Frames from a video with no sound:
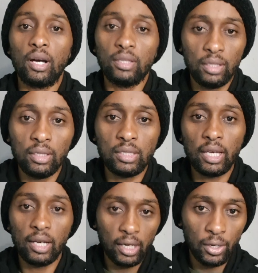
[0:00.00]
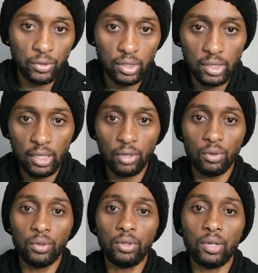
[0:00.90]
the entire accounting cycle
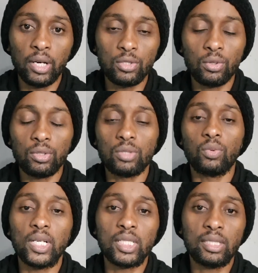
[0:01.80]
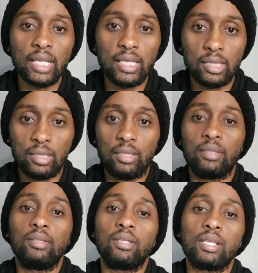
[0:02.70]
with your eyes closed. What starts?
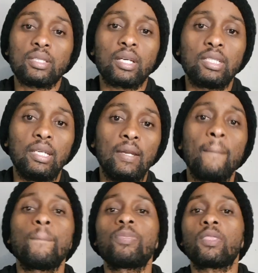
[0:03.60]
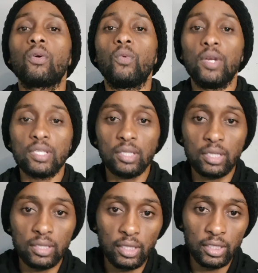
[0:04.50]
Transaction. Where is the
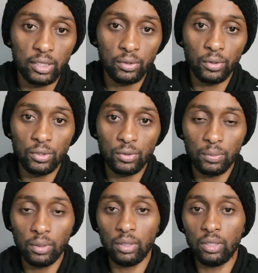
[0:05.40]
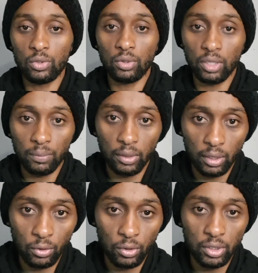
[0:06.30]
transaction going to be? It's going to be
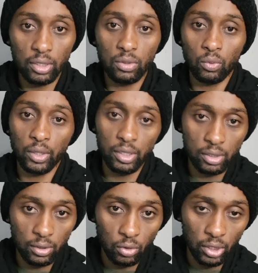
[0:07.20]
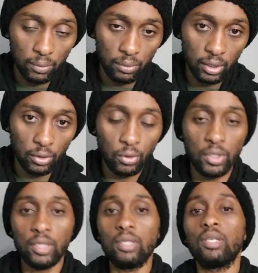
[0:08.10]
recorded. Where is it going to be
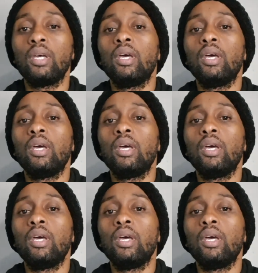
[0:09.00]
recorded?